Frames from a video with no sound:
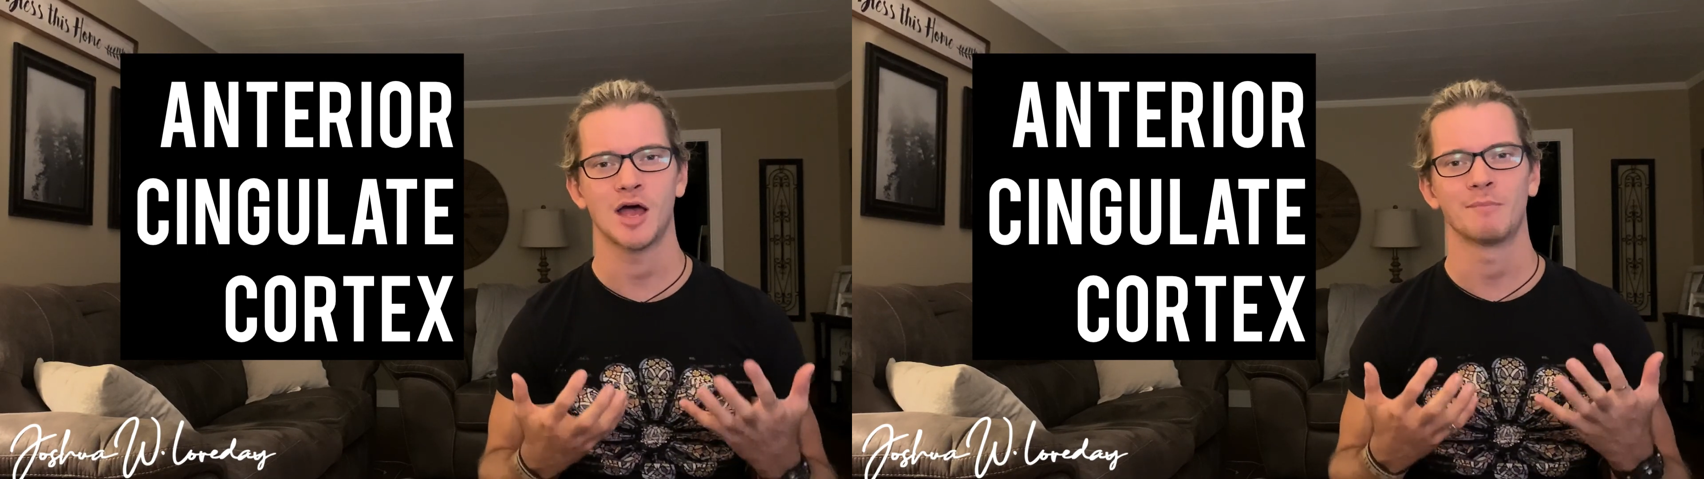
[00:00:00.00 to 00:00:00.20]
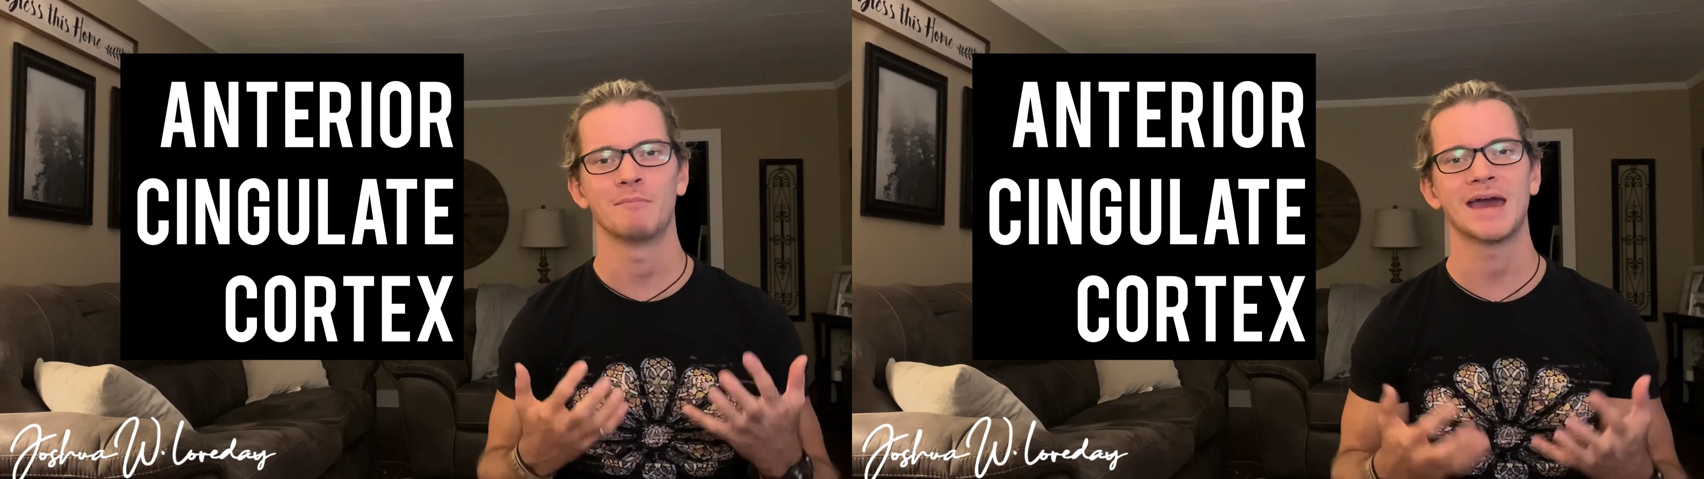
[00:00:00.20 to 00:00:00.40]

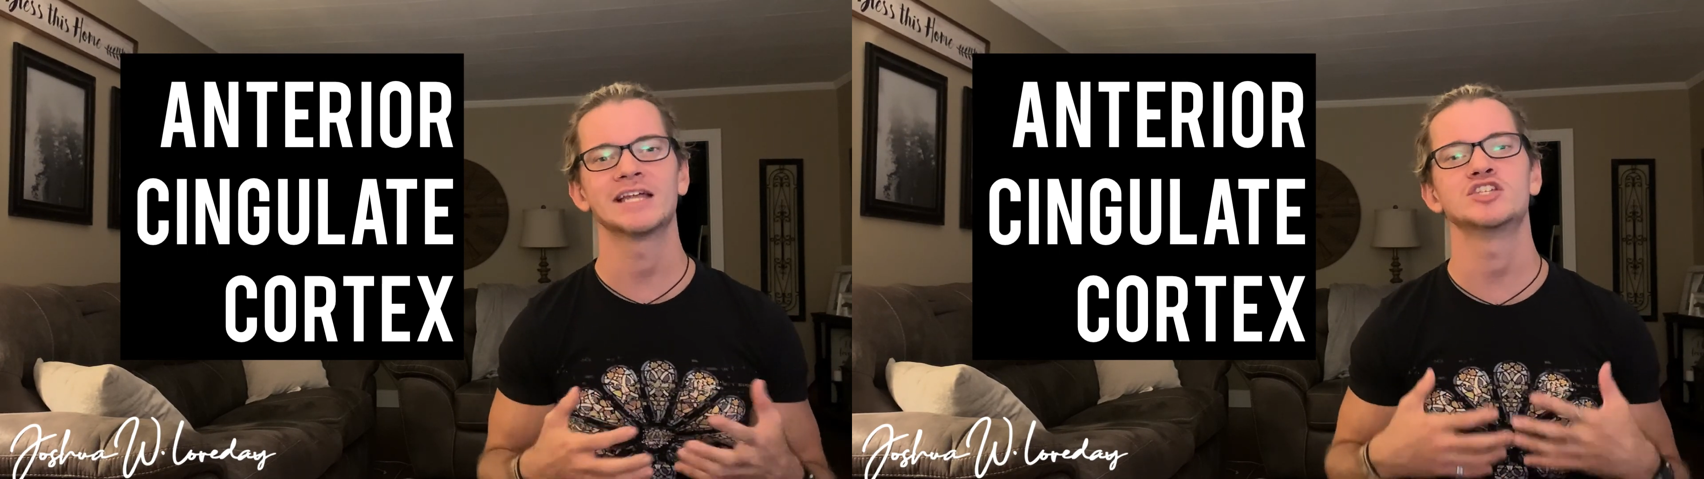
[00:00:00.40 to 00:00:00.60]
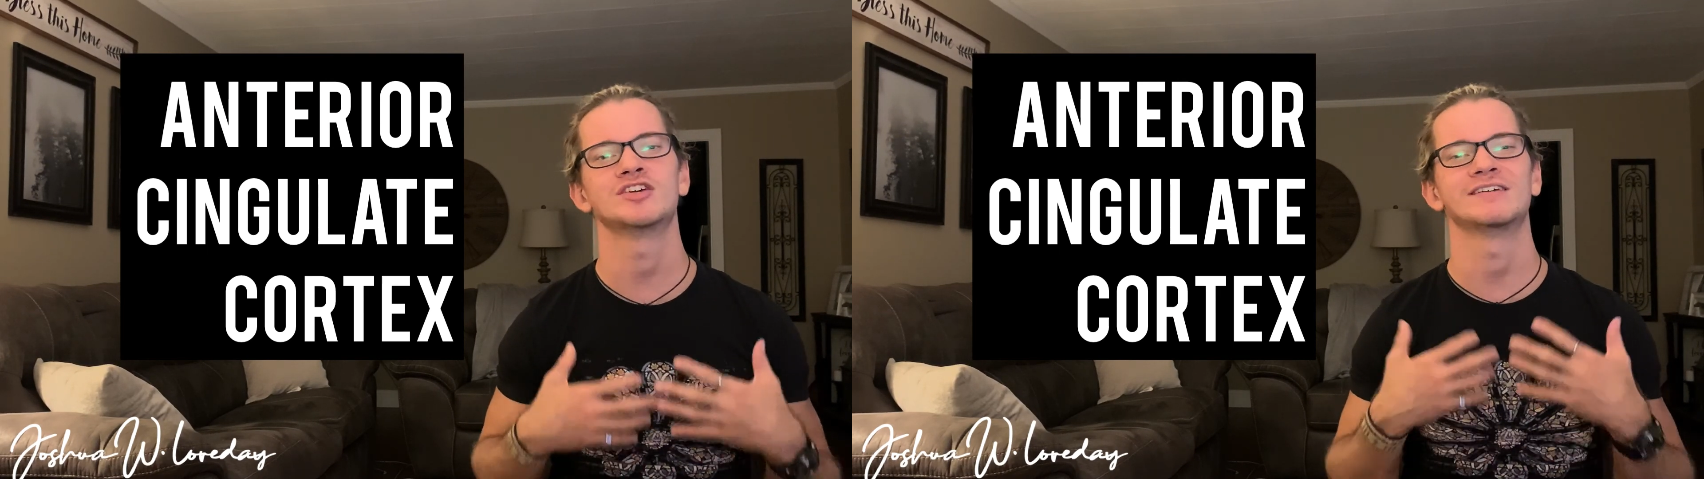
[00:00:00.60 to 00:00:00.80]

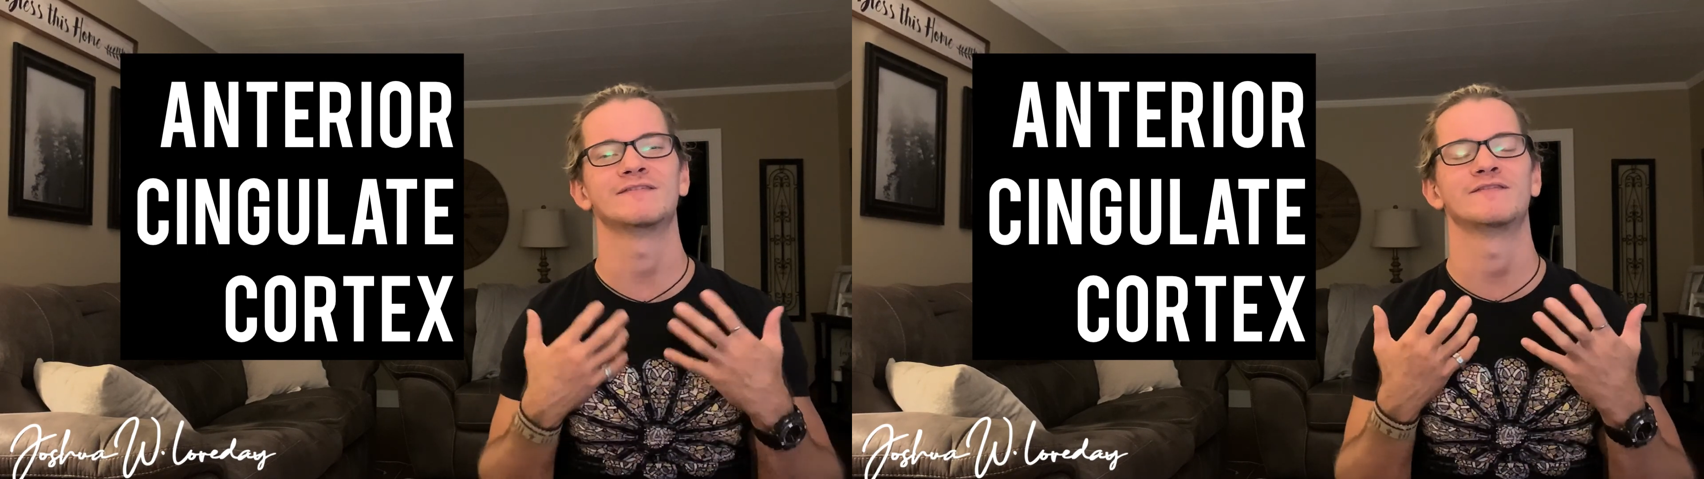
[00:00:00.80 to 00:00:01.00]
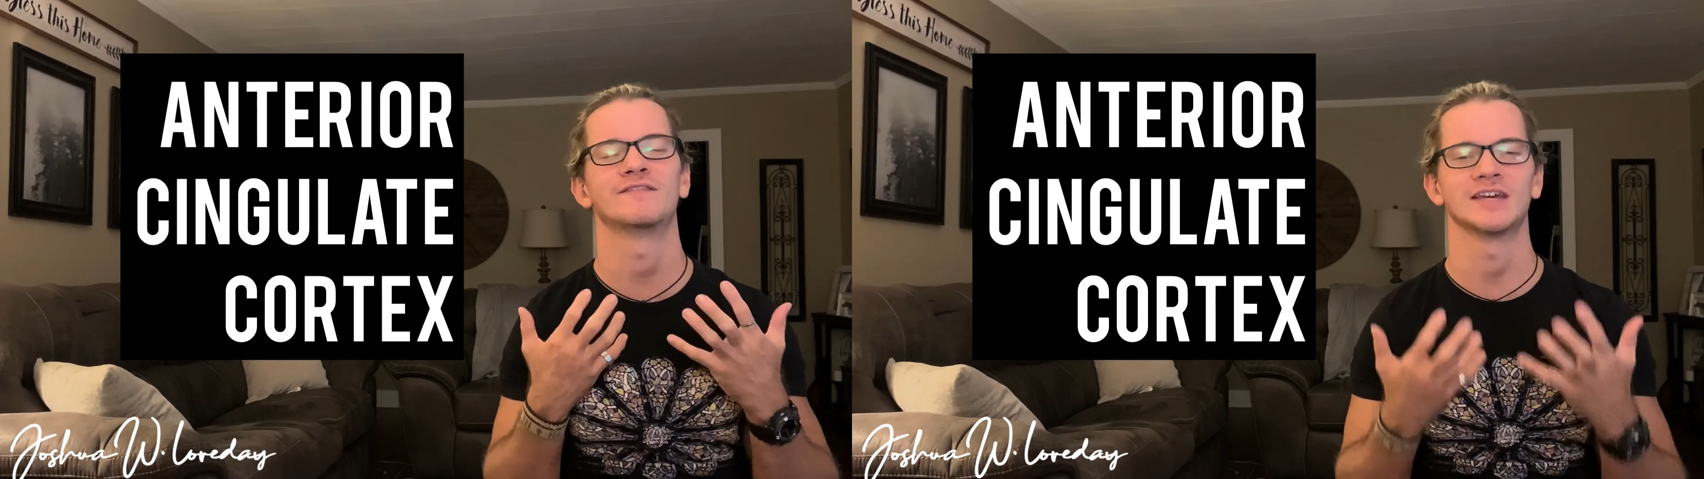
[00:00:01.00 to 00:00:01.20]
managing
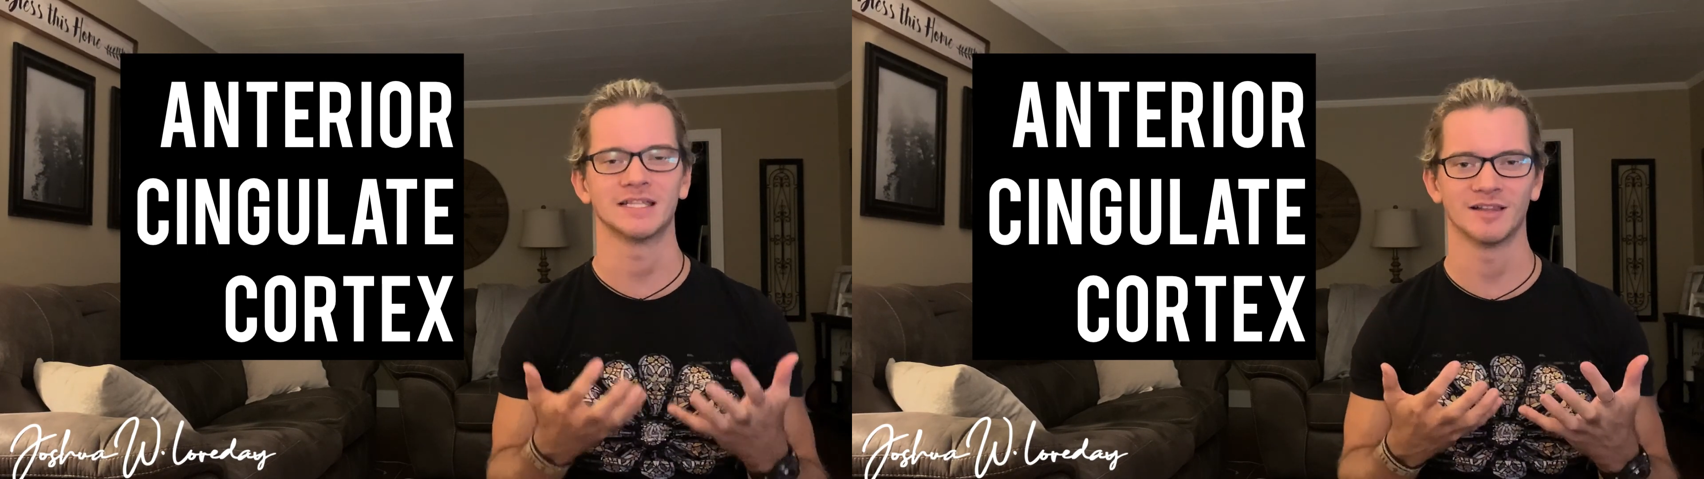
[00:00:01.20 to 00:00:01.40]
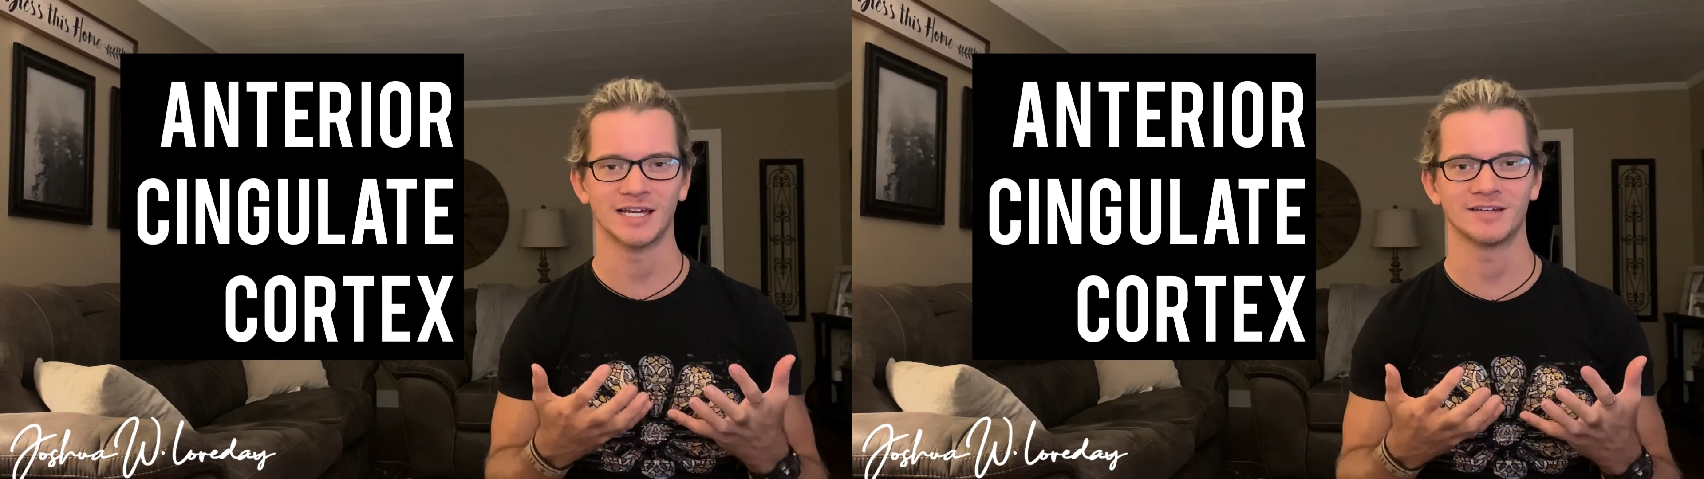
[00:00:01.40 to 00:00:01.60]

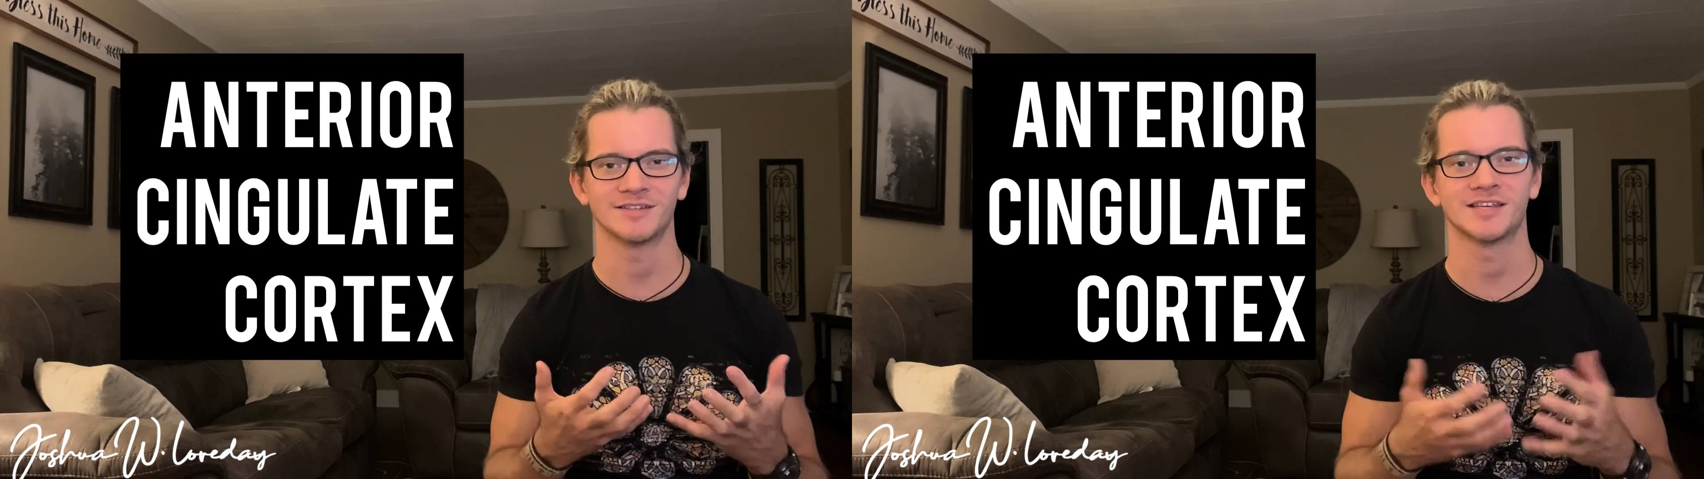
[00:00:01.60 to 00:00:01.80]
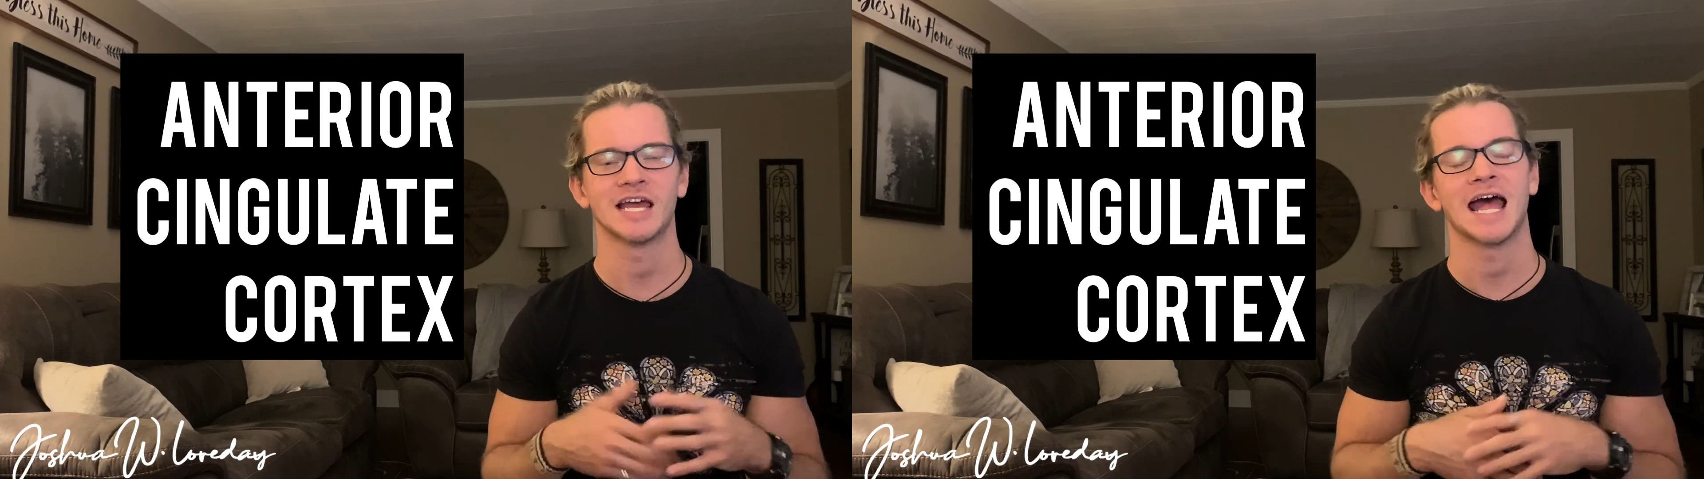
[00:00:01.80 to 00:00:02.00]
feelings,